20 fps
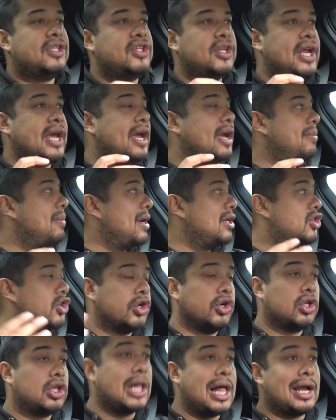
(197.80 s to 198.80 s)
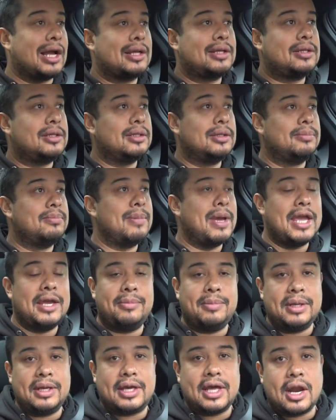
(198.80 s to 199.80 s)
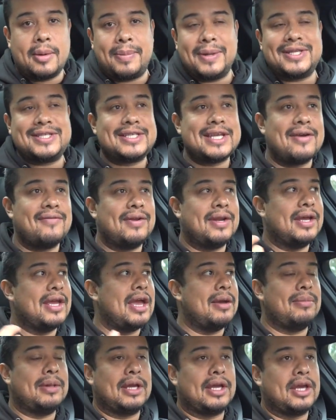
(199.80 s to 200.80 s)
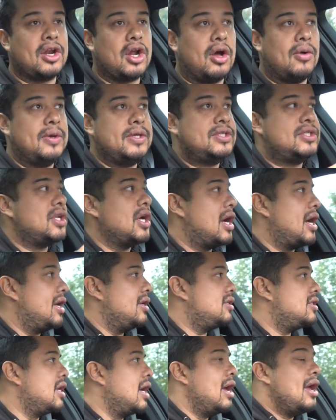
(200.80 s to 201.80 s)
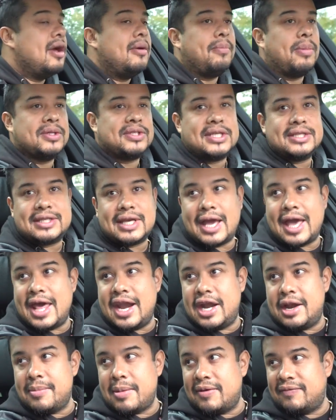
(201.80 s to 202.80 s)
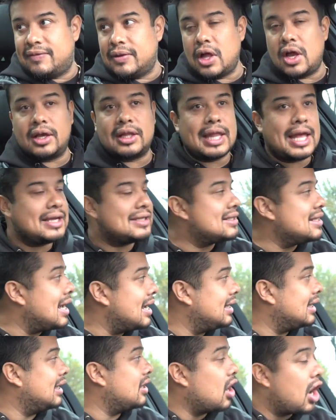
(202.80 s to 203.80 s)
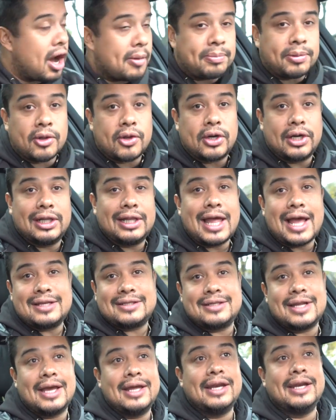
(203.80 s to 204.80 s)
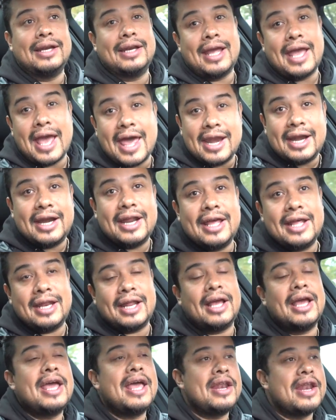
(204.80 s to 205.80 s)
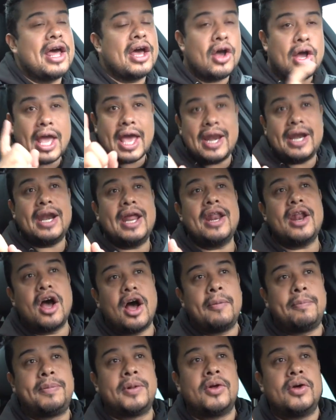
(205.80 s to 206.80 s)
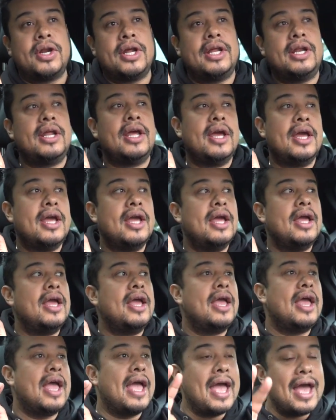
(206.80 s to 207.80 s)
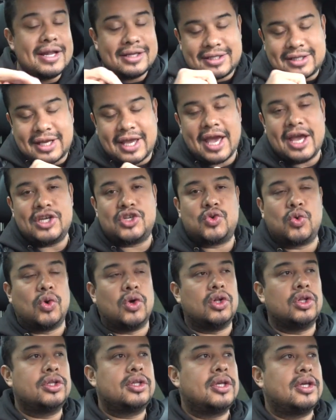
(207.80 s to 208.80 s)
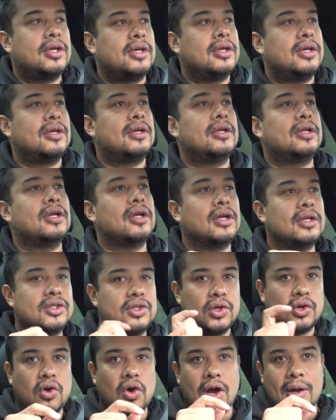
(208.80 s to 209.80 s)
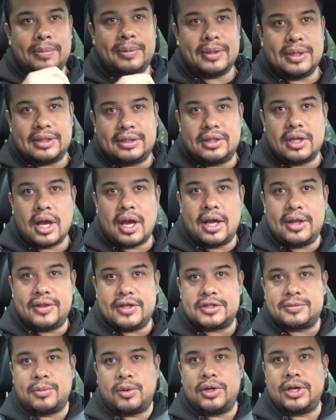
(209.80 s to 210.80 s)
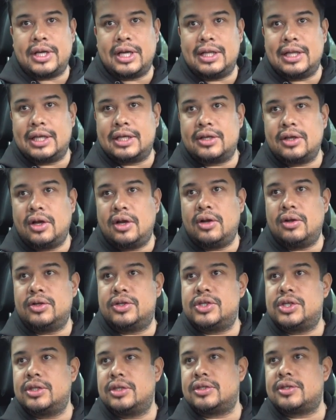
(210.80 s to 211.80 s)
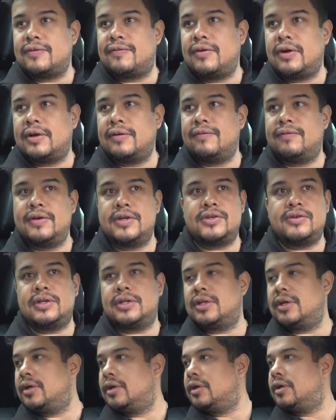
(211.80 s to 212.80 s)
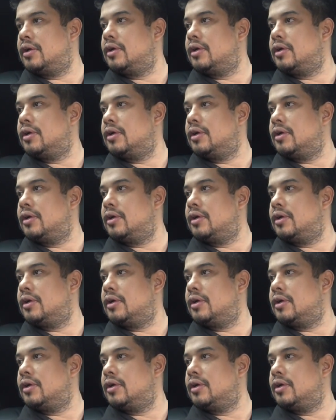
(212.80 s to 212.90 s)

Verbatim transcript: today my internal clock made me get up at 7 a.m. like it always does, but since I edited my vlog last night and uploaded last night and edited, and eh, edited, uploaded, and scheduled to go up uh, this morning, I like, oh shit, there's a fucking fish right there.